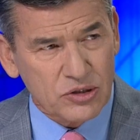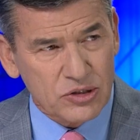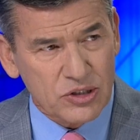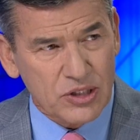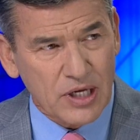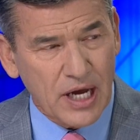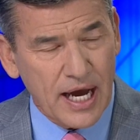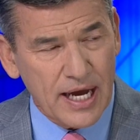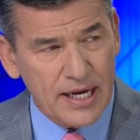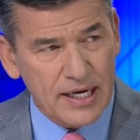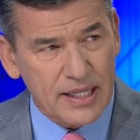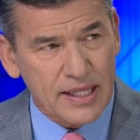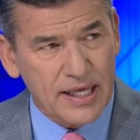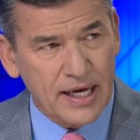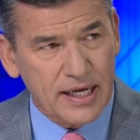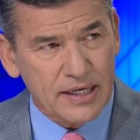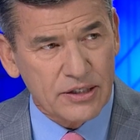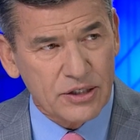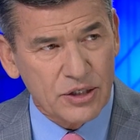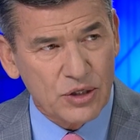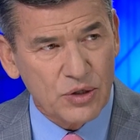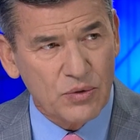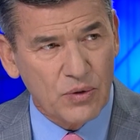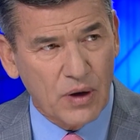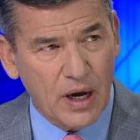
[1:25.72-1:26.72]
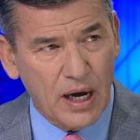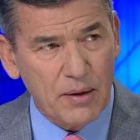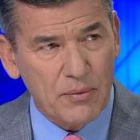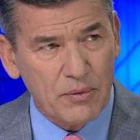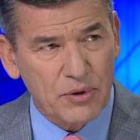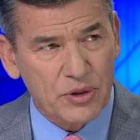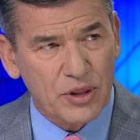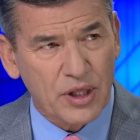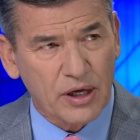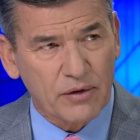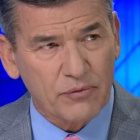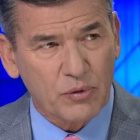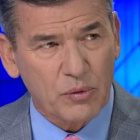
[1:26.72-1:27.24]
side of that, too, I
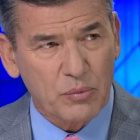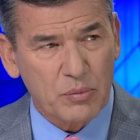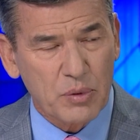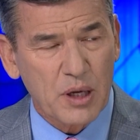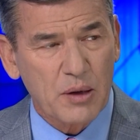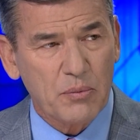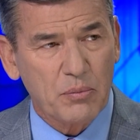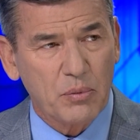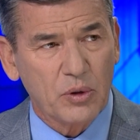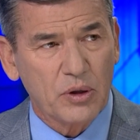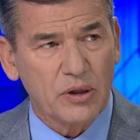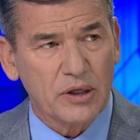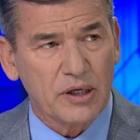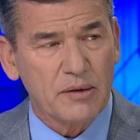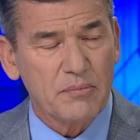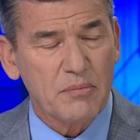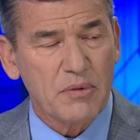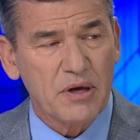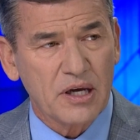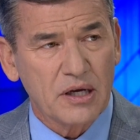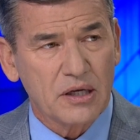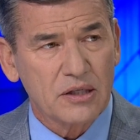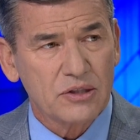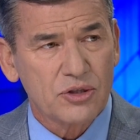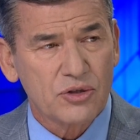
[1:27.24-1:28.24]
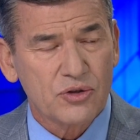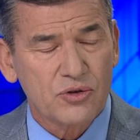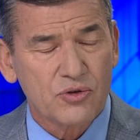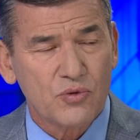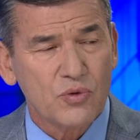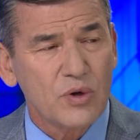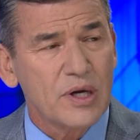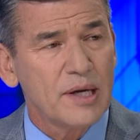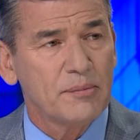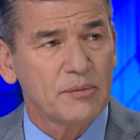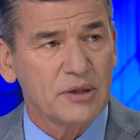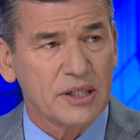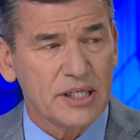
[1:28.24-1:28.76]
would think for people, it can be
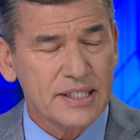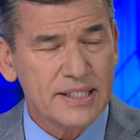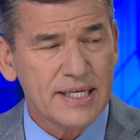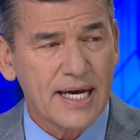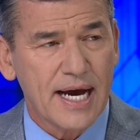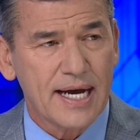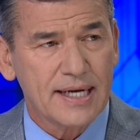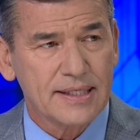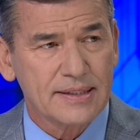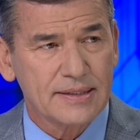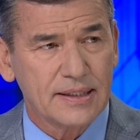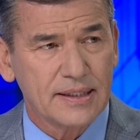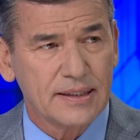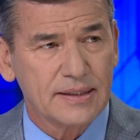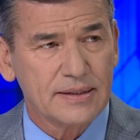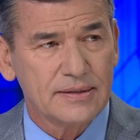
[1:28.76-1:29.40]
extremely taxing.